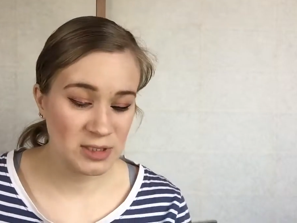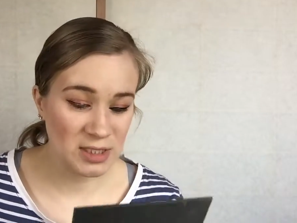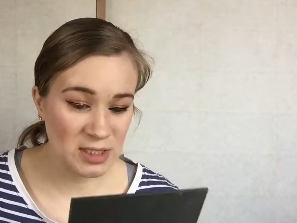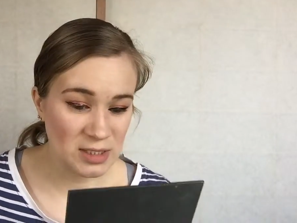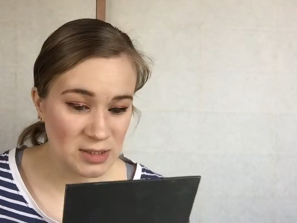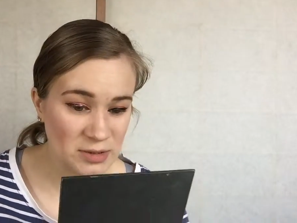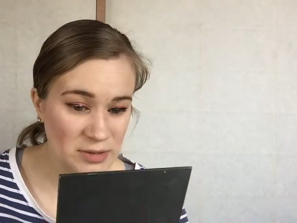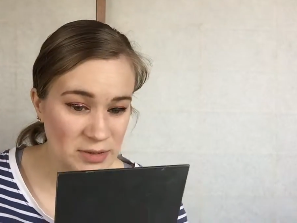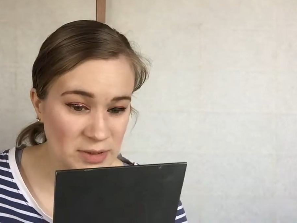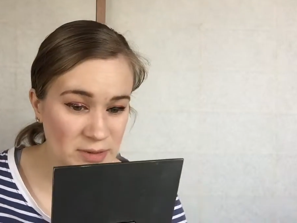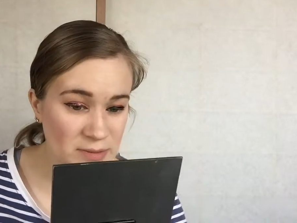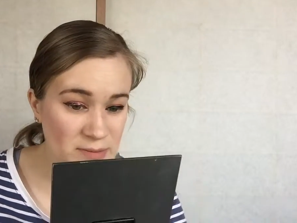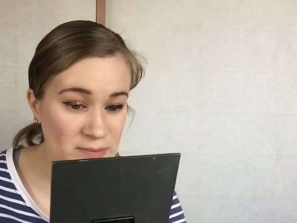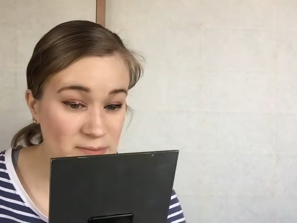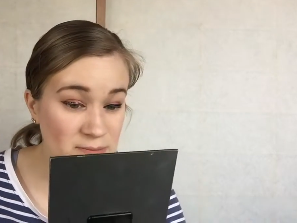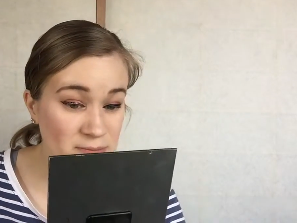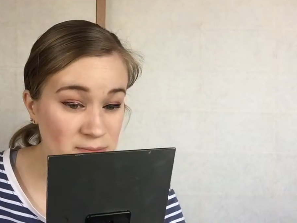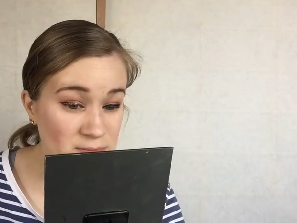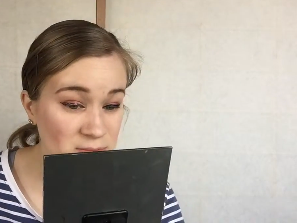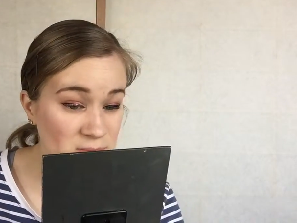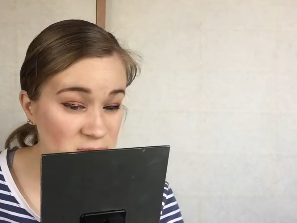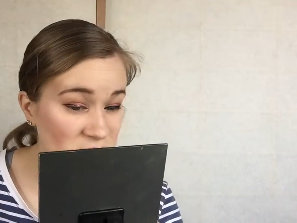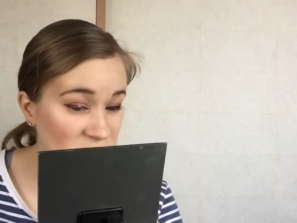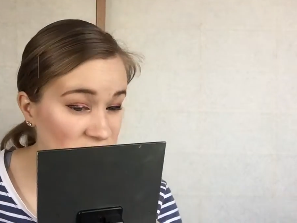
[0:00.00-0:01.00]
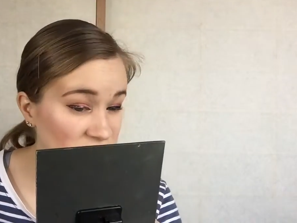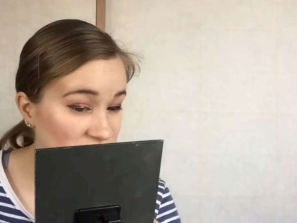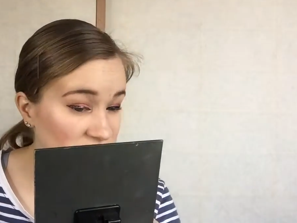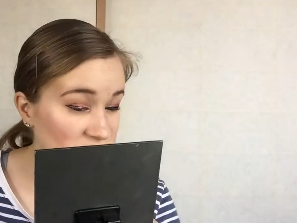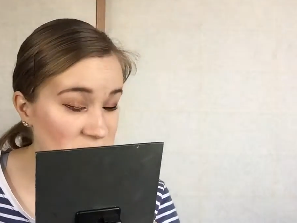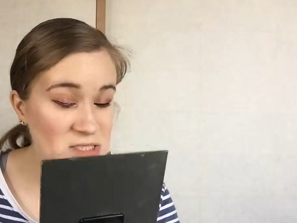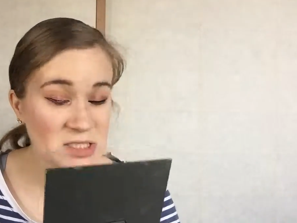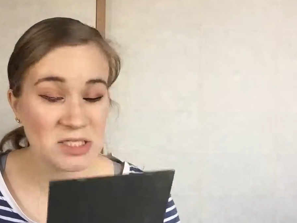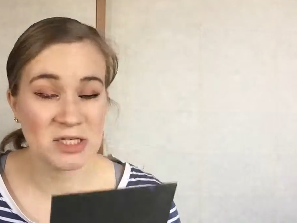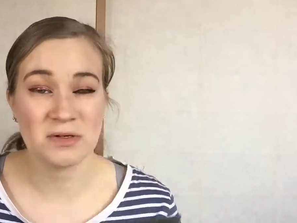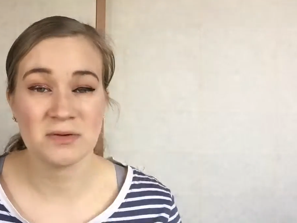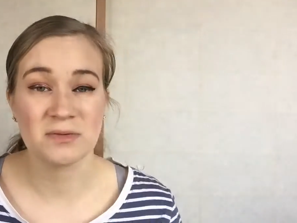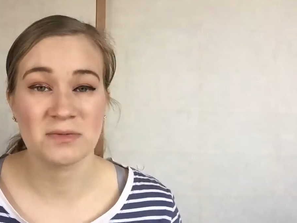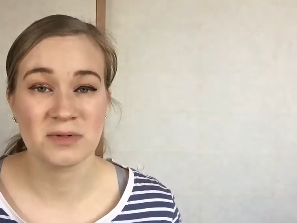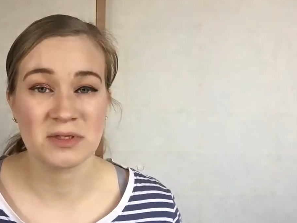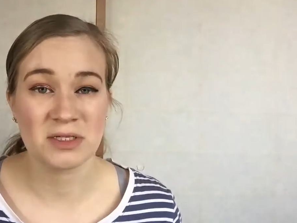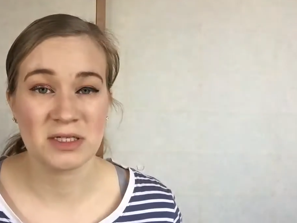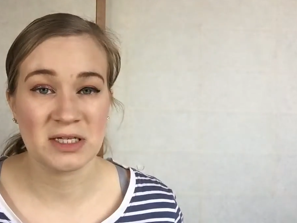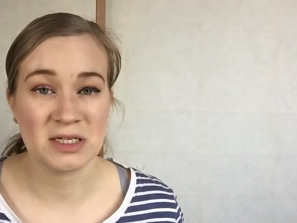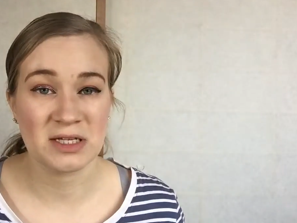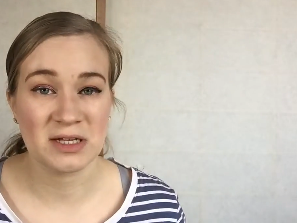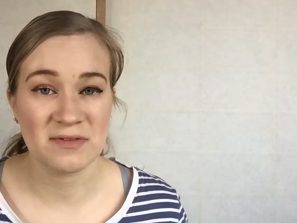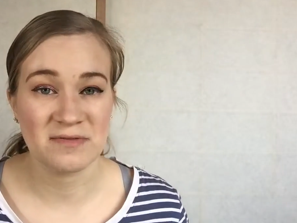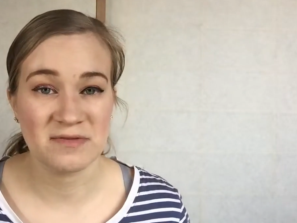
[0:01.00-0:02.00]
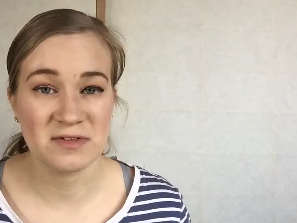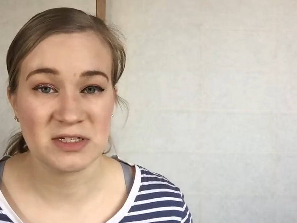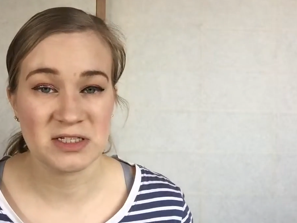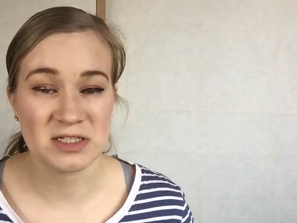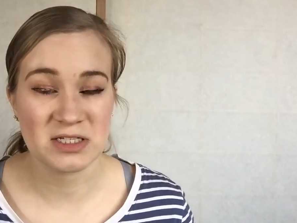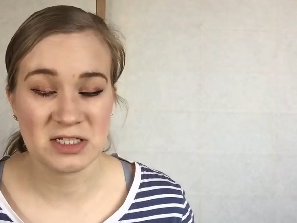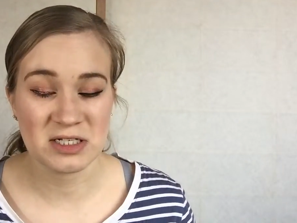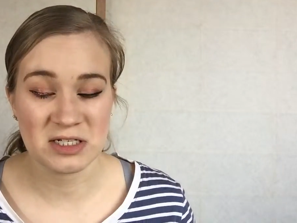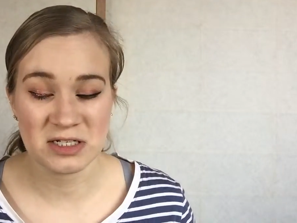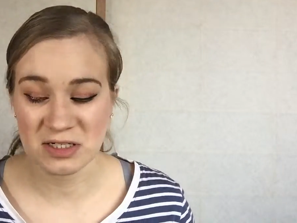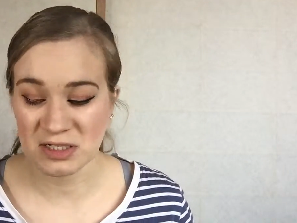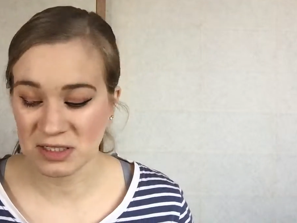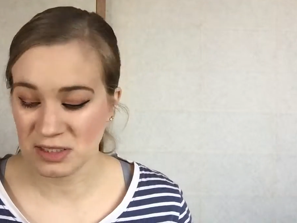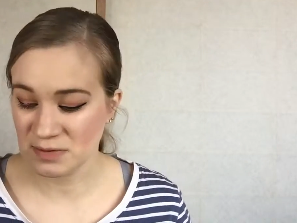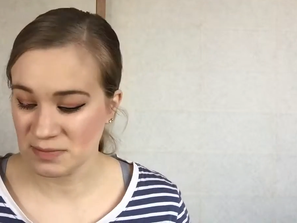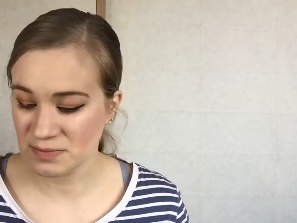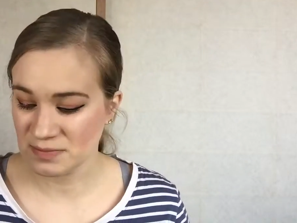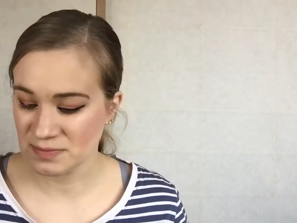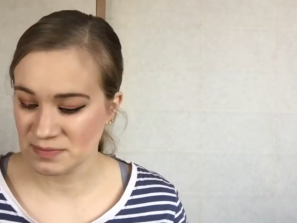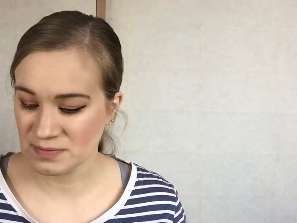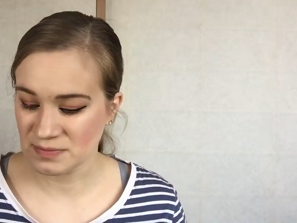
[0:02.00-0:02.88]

I don't know. I don't really love this look.